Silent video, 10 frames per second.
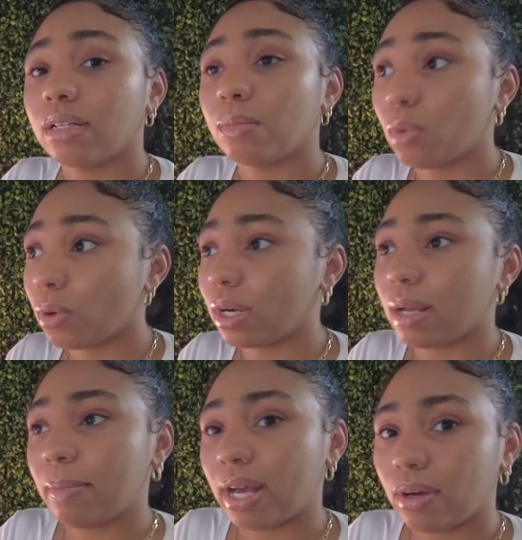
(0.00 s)
more
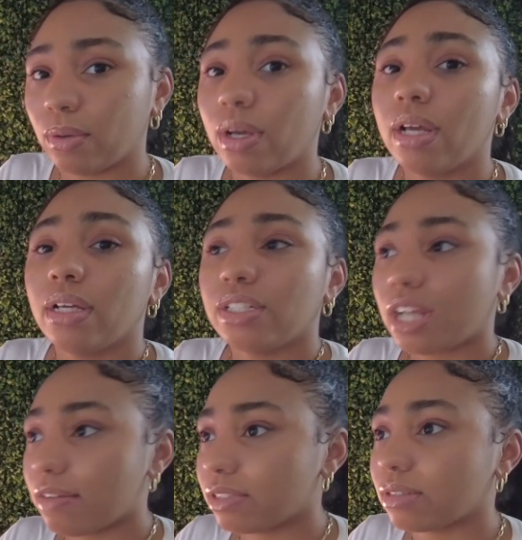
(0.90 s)
about
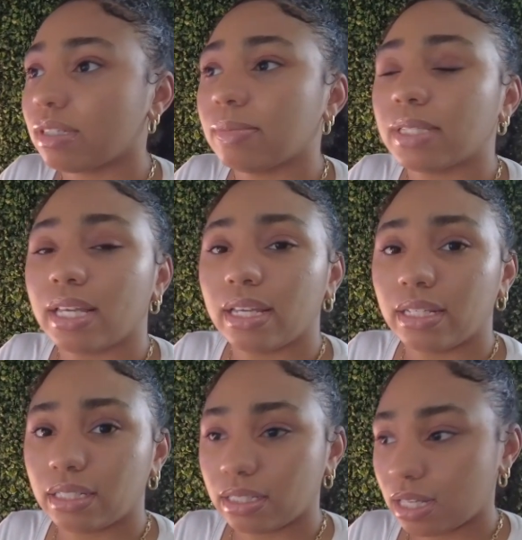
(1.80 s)
JavaScript
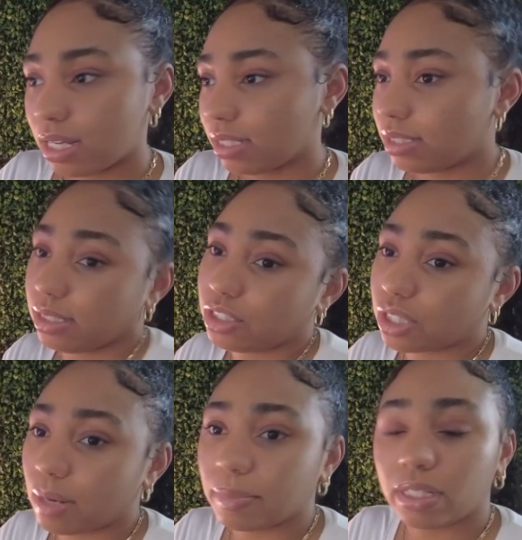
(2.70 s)
and uh, C
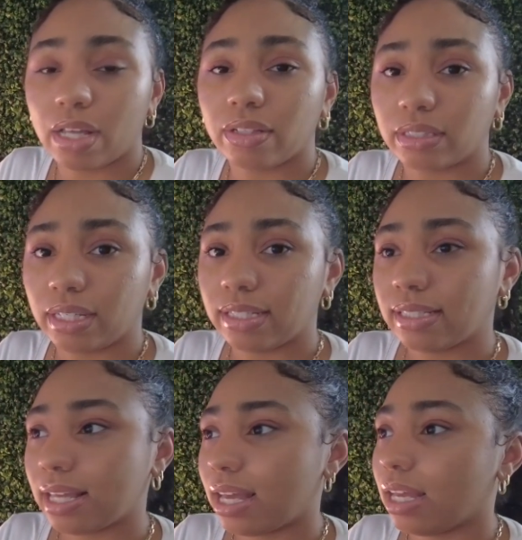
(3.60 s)
sharp and other things
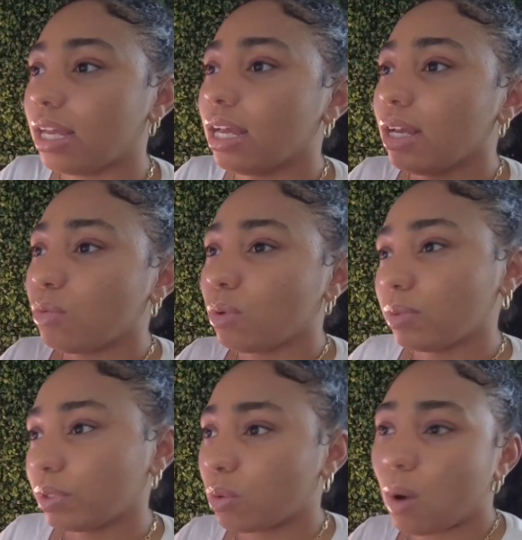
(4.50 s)
that will
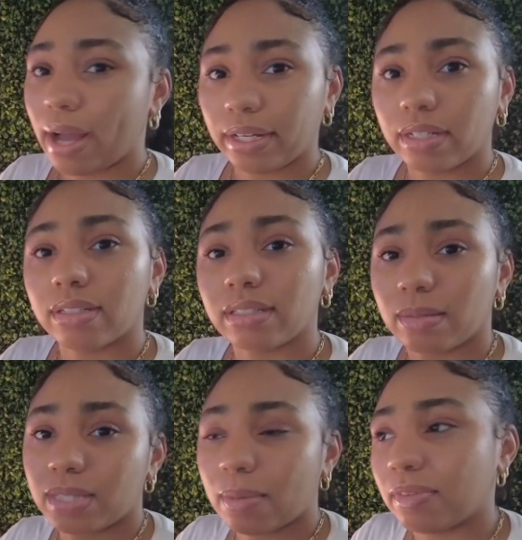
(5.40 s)
require
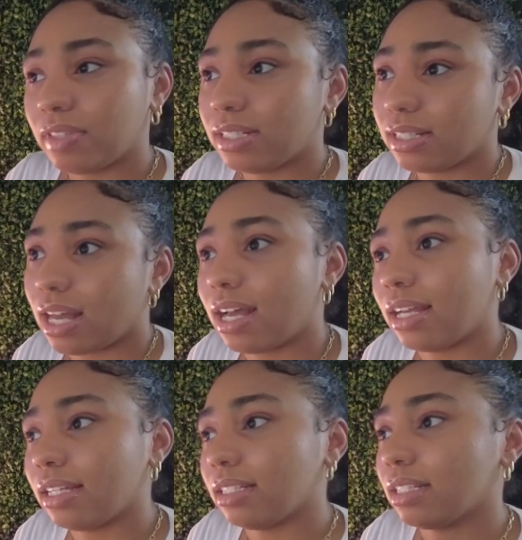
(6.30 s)
some type of
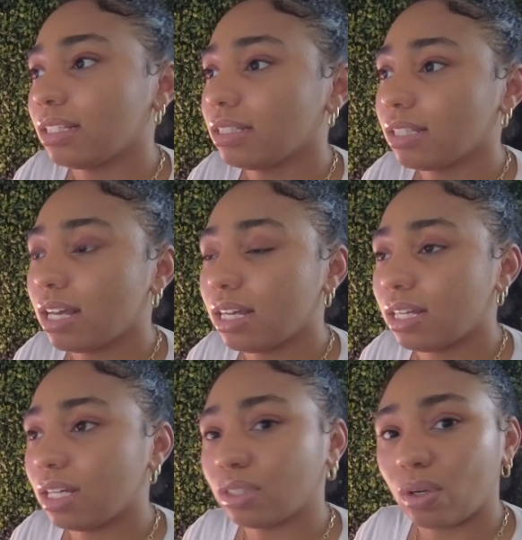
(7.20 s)
design uh,
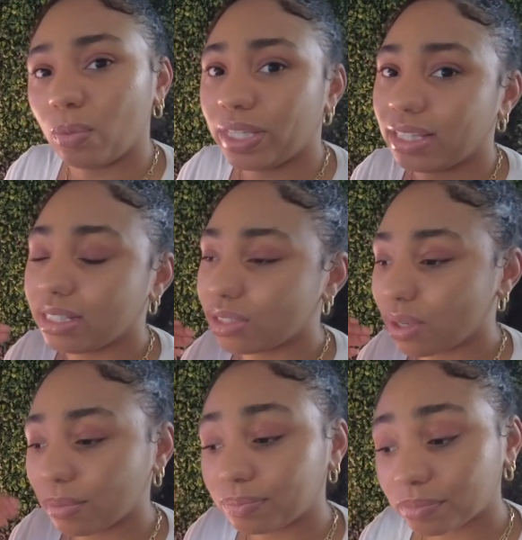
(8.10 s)
along with it.
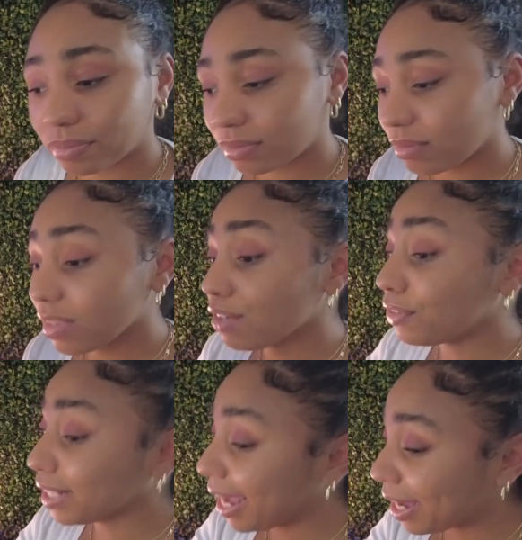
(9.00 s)
So
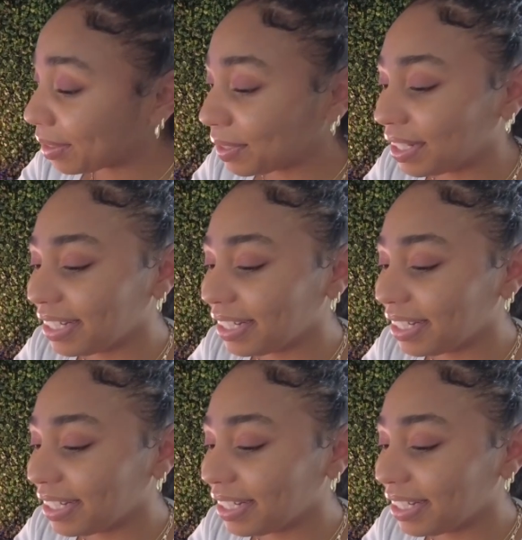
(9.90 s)
for now,